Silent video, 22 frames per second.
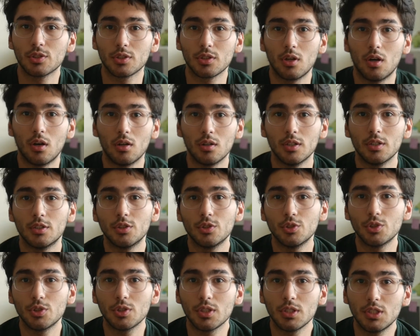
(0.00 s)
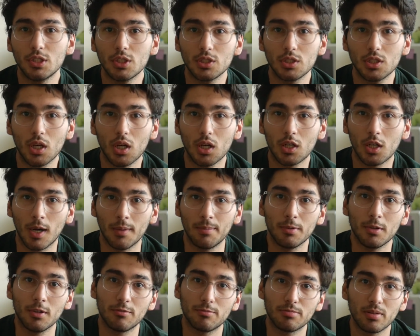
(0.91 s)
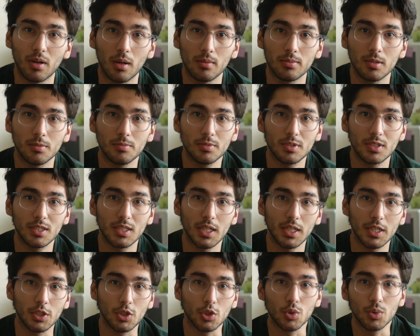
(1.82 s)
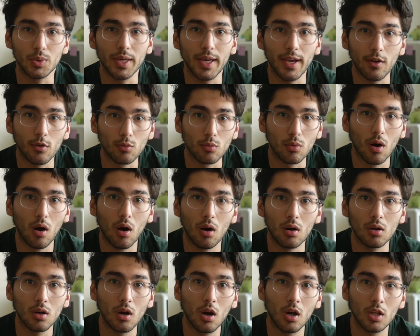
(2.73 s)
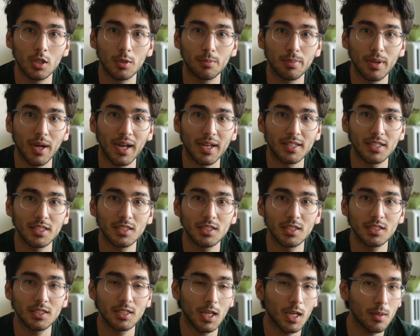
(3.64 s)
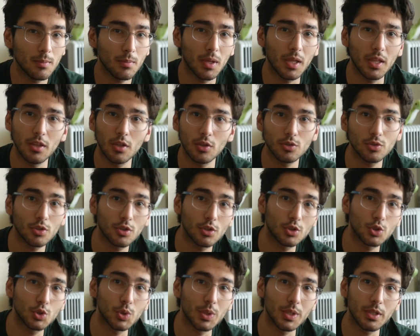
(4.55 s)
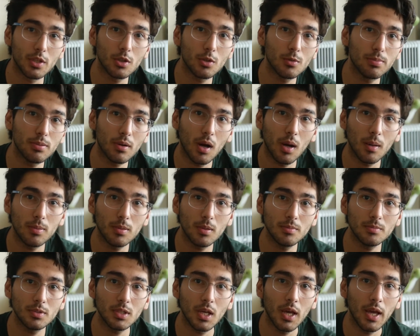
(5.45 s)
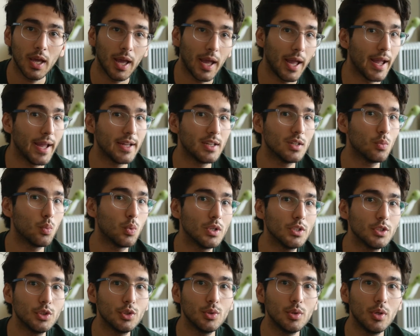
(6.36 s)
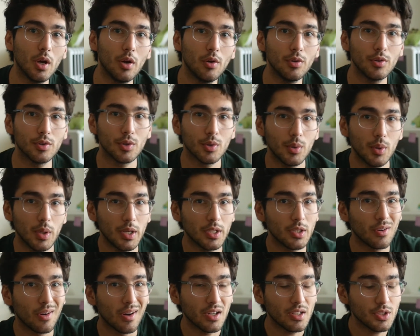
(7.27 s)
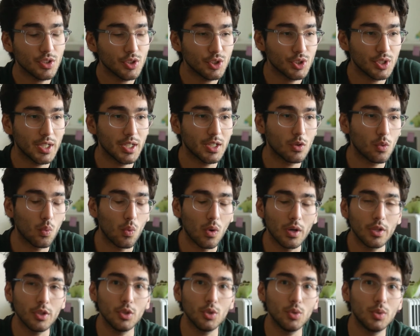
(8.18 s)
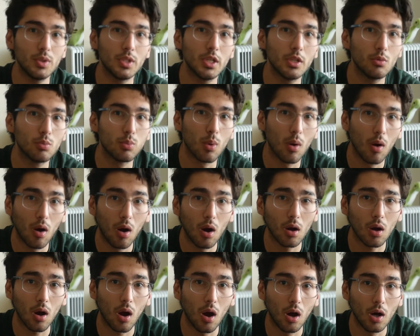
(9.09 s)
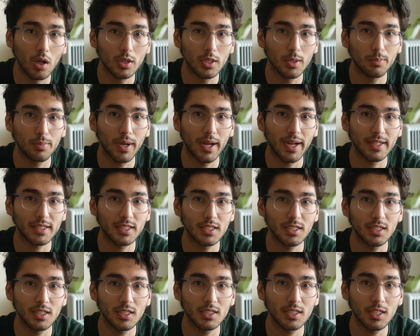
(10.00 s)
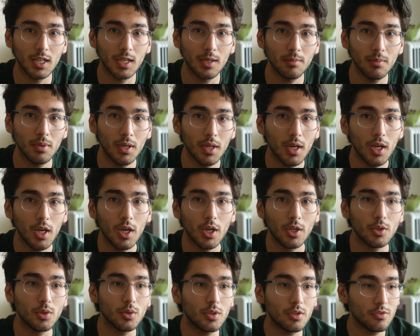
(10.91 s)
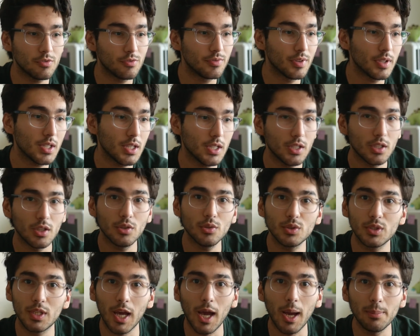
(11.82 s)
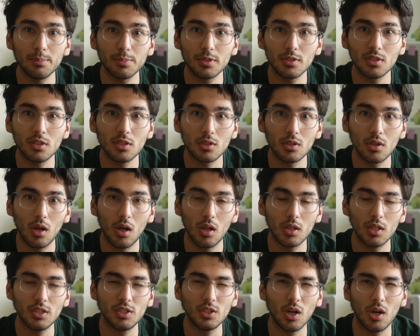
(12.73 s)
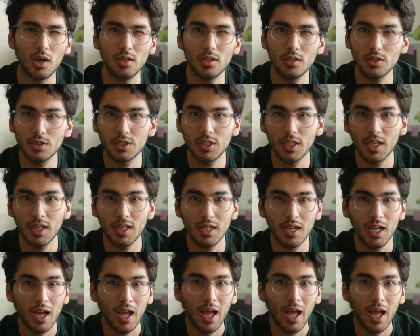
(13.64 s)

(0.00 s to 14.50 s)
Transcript: and all, it's usually just a couple of problems that you get wrong on the practice exam, and those are the trickier problems. And once you go through and you understand what you did wrong on the practice exam, you can fill in those gaps in your knowledge, understand